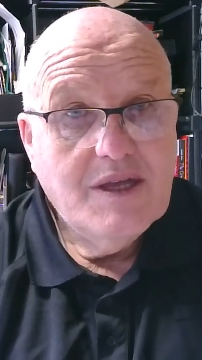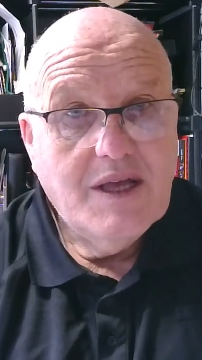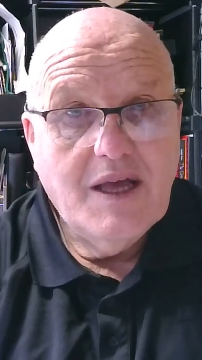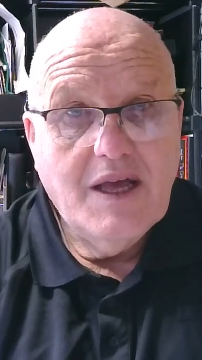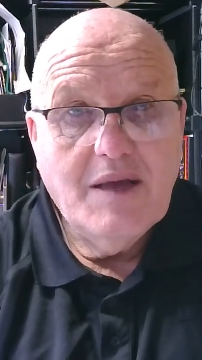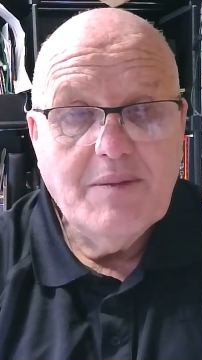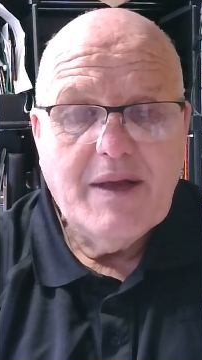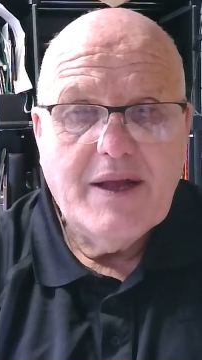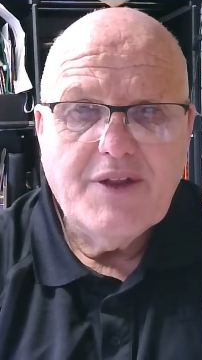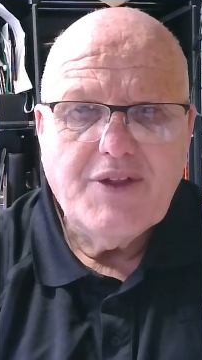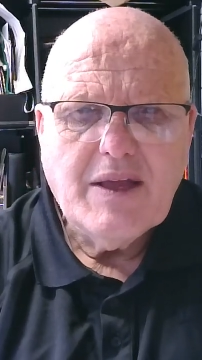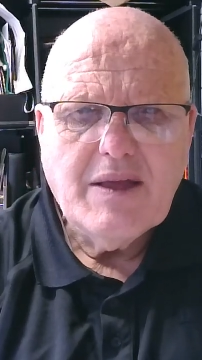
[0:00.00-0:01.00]
And
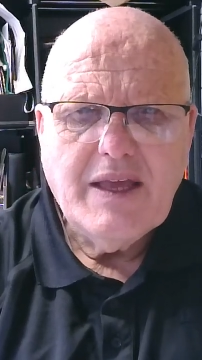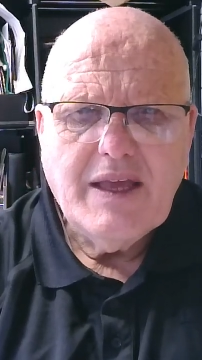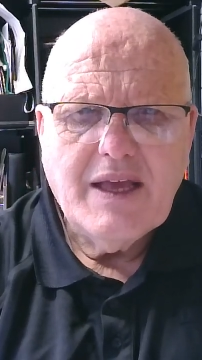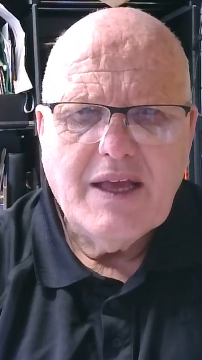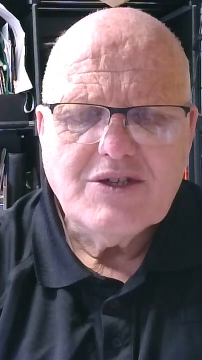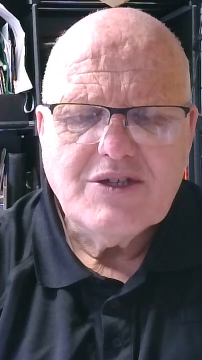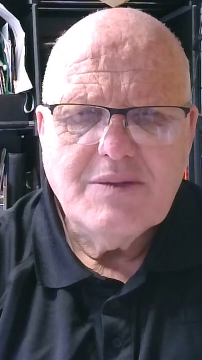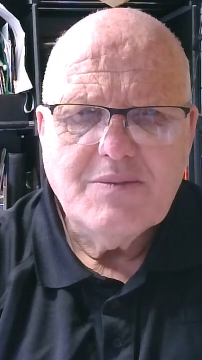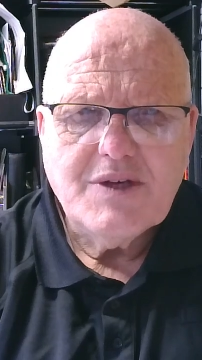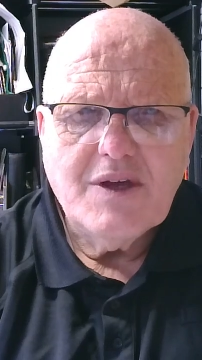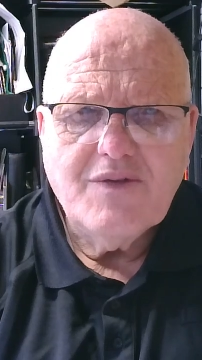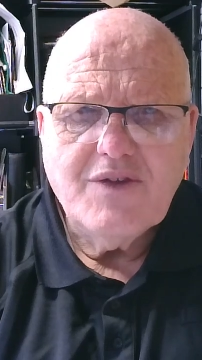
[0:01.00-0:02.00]
I think he actually
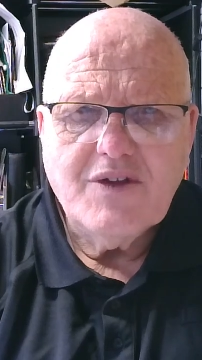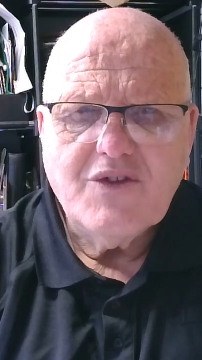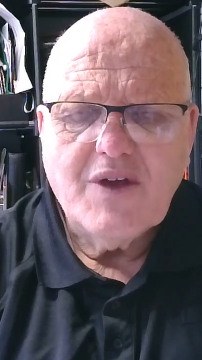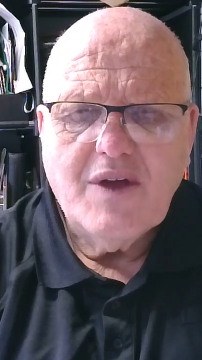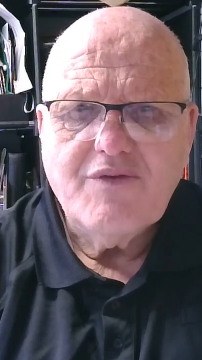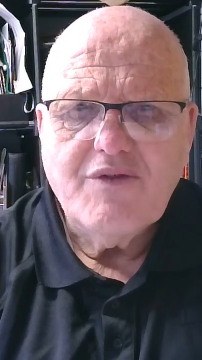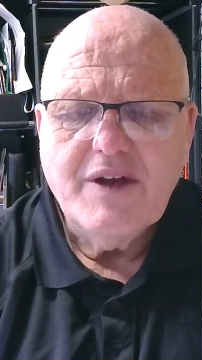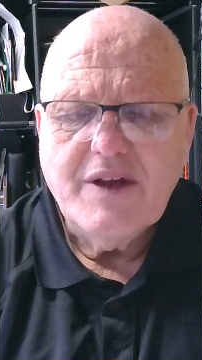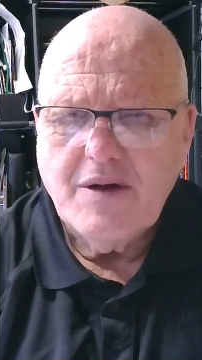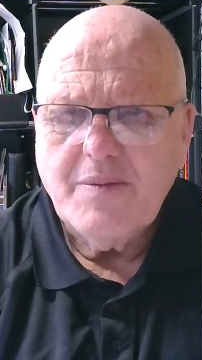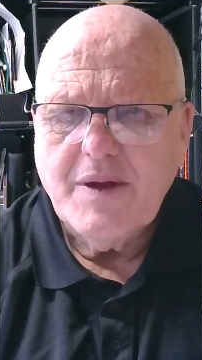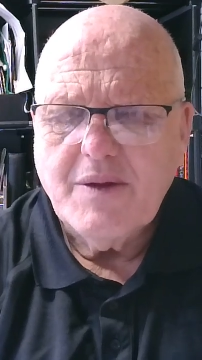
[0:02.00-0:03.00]
himself did suffer a
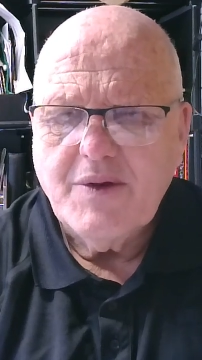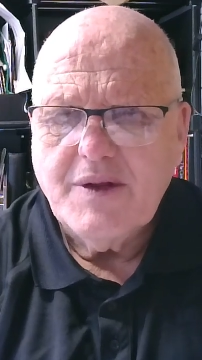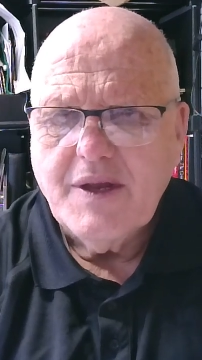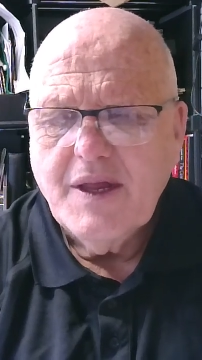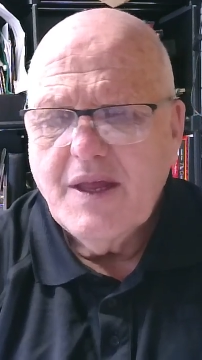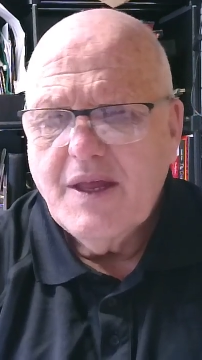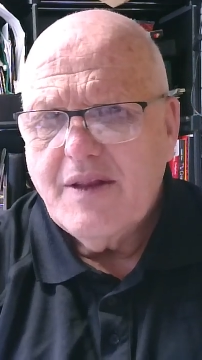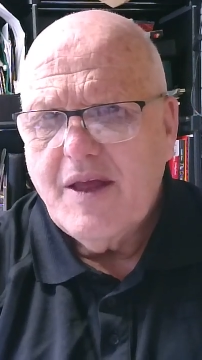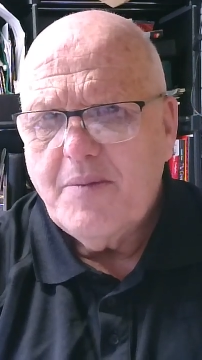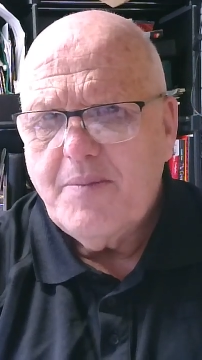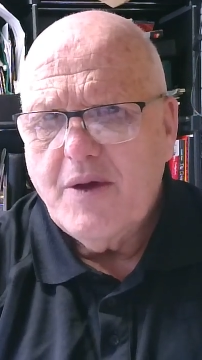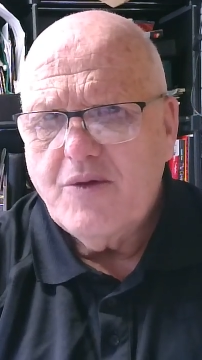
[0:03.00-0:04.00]
little bit with
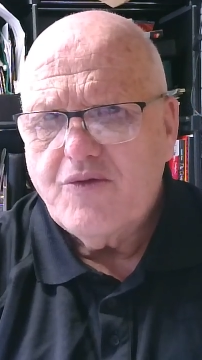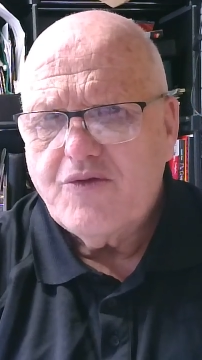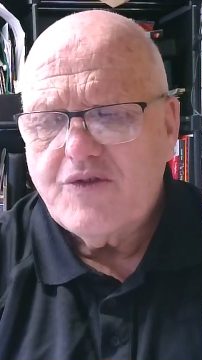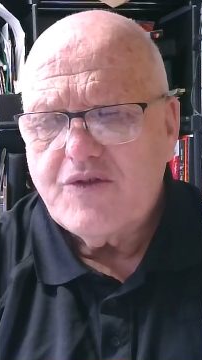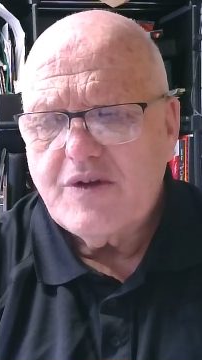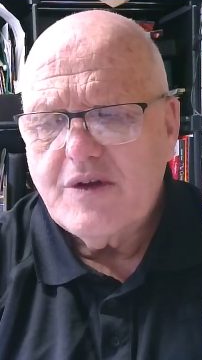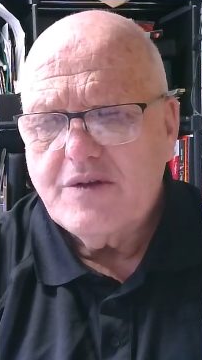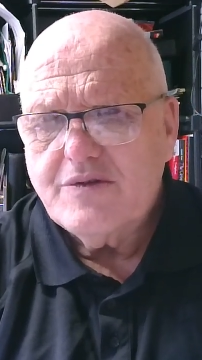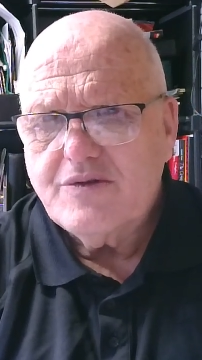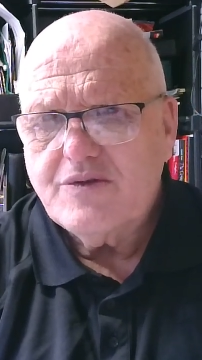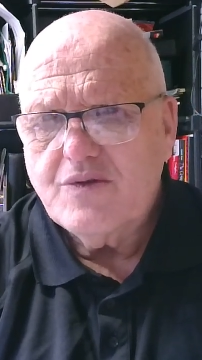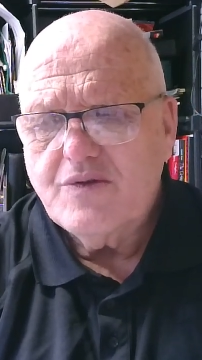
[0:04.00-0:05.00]
that post
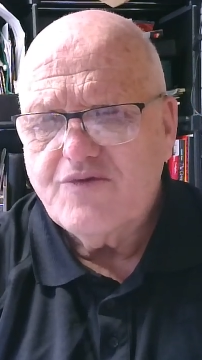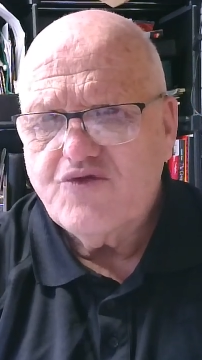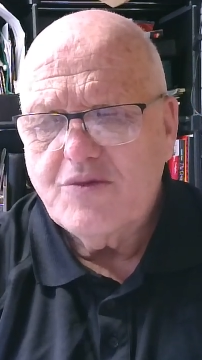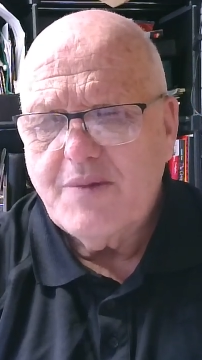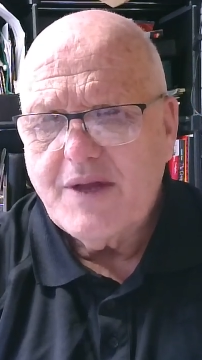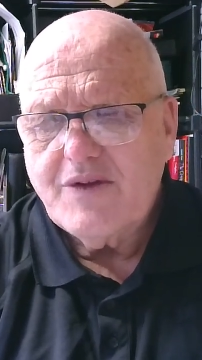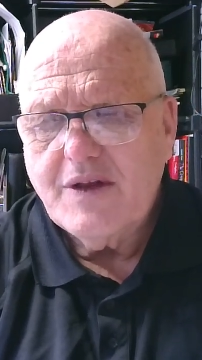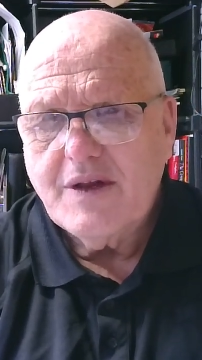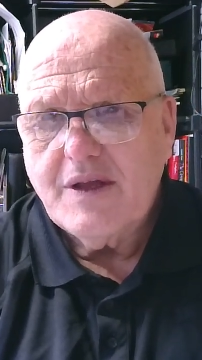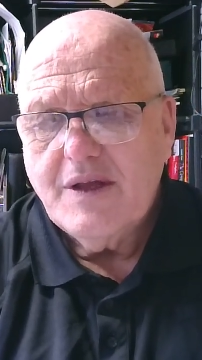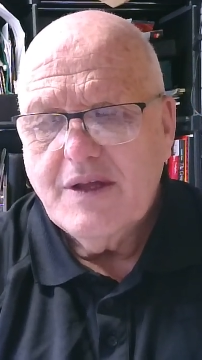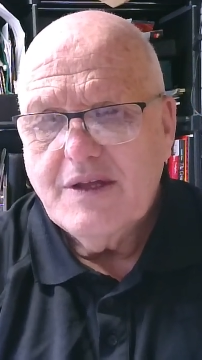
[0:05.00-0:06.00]
sort of
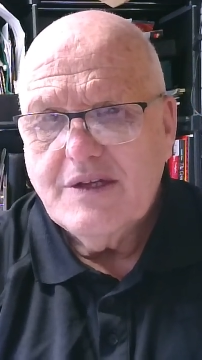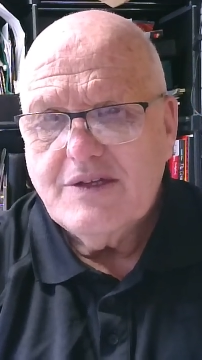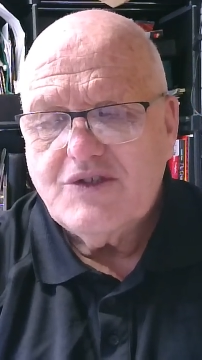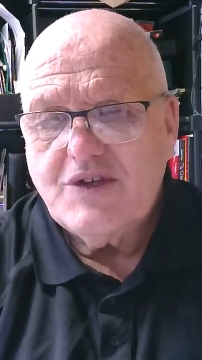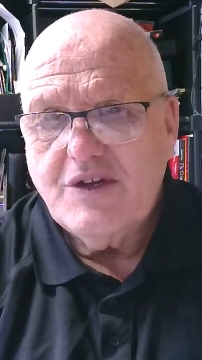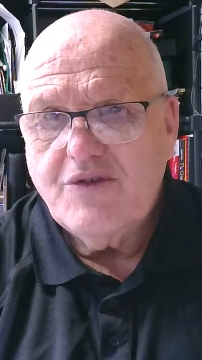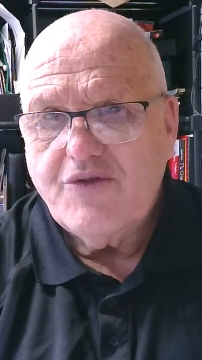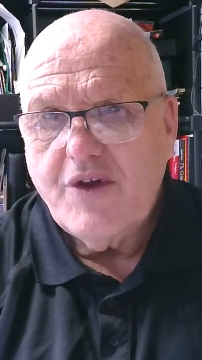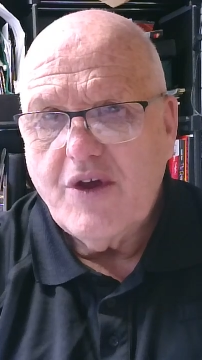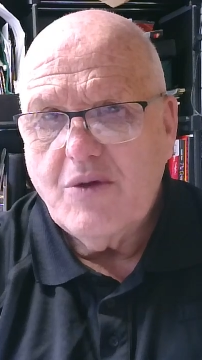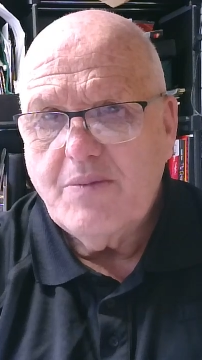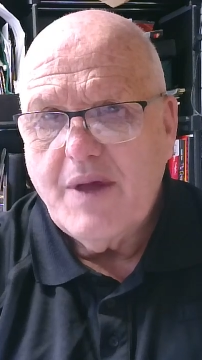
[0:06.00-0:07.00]
traumatic
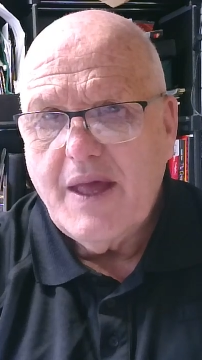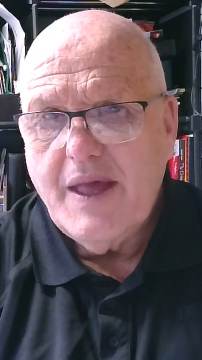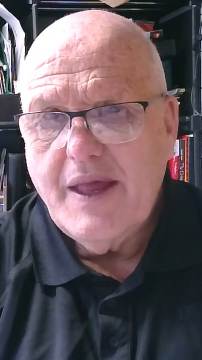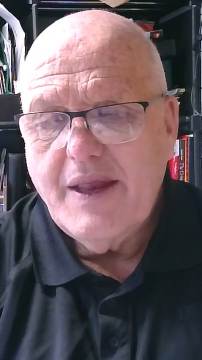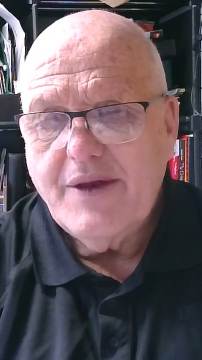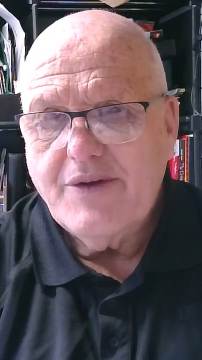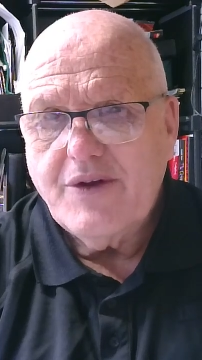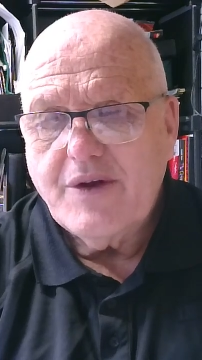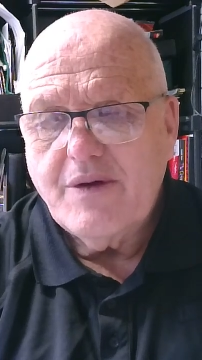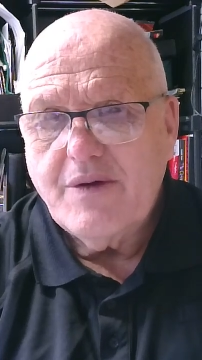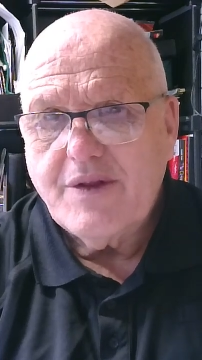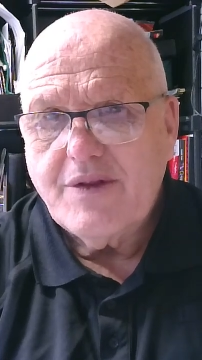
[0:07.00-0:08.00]
syndrome, and
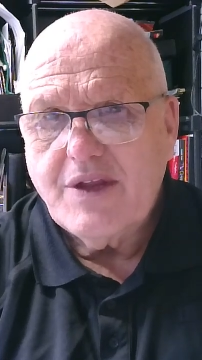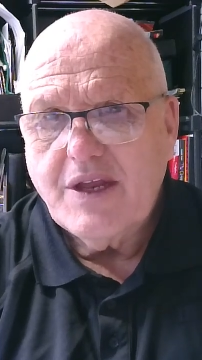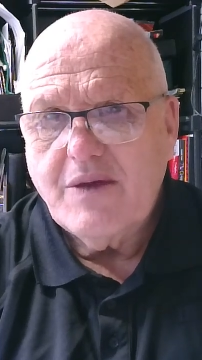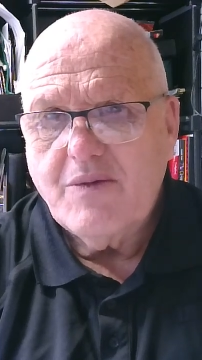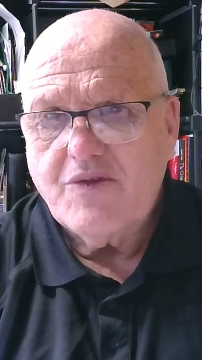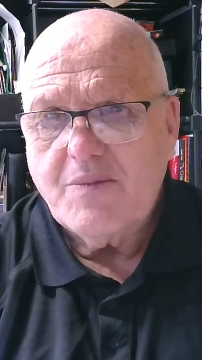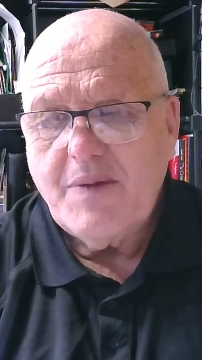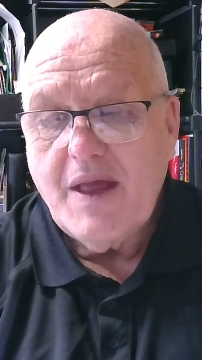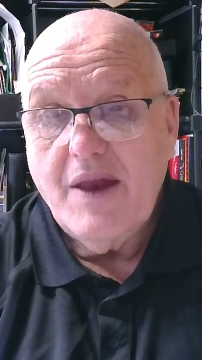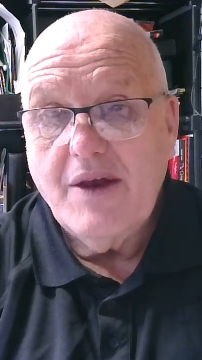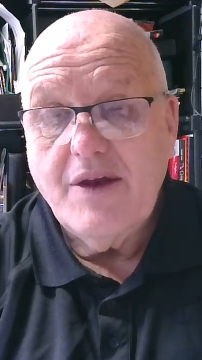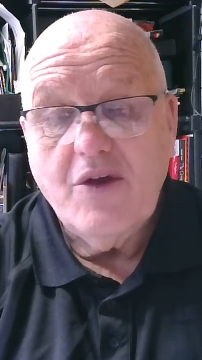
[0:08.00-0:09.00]
I think it was a bit
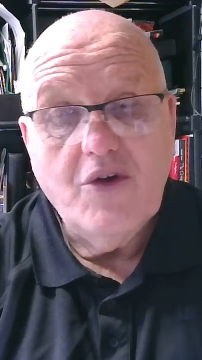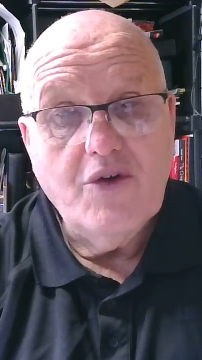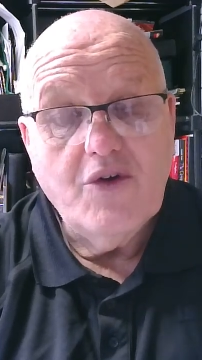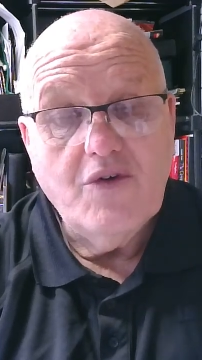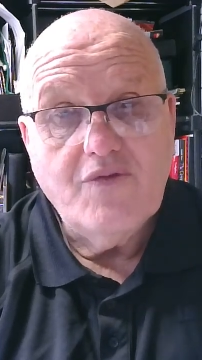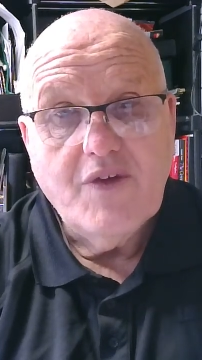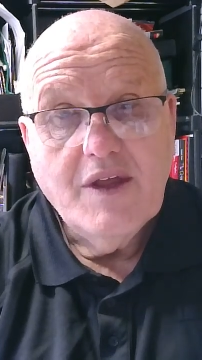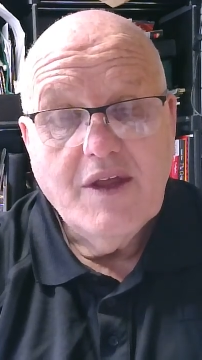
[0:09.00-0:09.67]
unheard of